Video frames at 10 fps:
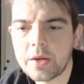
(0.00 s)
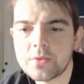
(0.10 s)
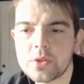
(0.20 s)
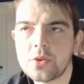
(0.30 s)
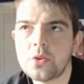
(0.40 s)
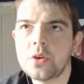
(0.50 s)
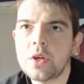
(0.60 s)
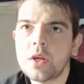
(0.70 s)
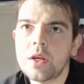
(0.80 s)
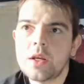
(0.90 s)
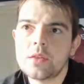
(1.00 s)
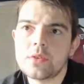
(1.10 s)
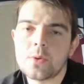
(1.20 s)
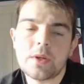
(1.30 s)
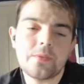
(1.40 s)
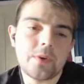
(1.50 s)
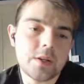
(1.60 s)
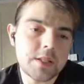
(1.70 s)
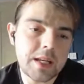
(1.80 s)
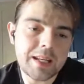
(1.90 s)
way up to
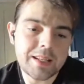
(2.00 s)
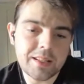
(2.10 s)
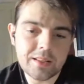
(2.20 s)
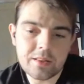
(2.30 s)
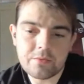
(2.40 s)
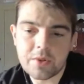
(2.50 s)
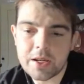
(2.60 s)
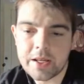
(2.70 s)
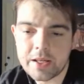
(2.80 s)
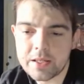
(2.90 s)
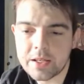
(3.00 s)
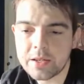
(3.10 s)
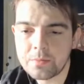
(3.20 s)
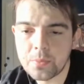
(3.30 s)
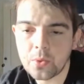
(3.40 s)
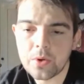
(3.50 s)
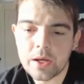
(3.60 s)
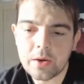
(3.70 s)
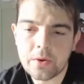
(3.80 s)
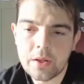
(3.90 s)
2013, right, and then pulled
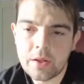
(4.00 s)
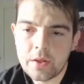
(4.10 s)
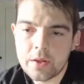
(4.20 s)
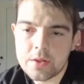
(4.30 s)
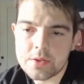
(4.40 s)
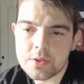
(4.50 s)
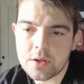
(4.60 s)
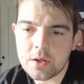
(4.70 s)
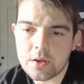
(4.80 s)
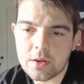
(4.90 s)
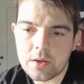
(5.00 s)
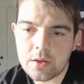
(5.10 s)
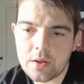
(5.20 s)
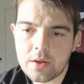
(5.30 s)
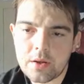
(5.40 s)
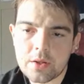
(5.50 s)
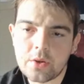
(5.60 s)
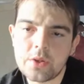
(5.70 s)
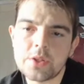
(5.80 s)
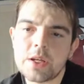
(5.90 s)
out. So
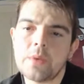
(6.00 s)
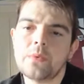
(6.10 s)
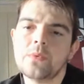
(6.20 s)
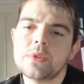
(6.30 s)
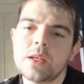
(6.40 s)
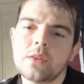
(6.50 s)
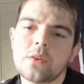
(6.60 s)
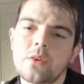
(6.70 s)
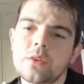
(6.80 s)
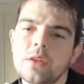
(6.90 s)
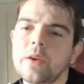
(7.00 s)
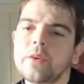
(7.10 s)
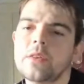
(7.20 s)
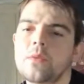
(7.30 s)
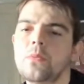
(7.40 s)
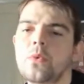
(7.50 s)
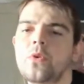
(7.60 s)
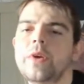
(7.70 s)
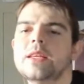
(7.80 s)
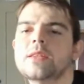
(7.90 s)
Colin Chapman was technical director.
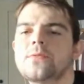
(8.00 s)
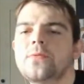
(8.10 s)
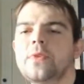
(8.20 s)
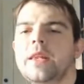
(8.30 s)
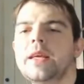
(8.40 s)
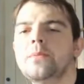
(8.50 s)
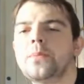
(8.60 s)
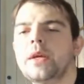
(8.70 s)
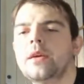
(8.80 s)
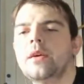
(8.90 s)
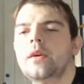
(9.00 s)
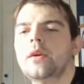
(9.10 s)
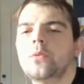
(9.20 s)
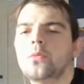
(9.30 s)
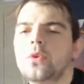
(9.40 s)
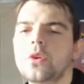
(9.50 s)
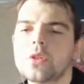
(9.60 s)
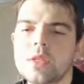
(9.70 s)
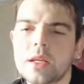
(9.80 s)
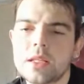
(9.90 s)
Maurice Philippe
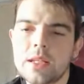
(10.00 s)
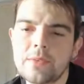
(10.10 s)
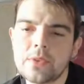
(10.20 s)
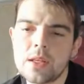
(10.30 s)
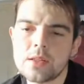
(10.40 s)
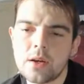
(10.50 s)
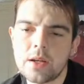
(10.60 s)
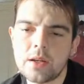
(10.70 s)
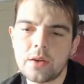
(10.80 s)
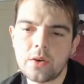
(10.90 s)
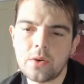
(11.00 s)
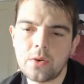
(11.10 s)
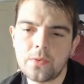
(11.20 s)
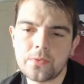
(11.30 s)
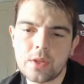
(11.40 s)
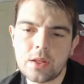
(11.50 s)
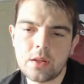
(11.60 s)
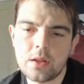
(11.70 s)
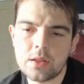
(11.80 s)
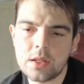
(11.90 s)
was the chief designer of
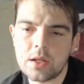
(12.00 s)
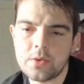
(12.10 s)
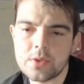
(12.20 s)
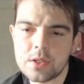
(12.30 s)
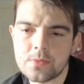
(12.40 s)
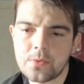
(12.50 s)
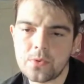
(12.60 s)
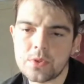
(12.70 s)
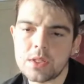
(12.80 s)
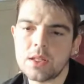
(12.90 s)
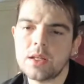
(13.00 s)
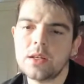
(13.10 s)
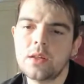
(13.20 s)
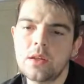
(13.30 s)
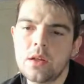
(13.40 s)
the Lotus 49,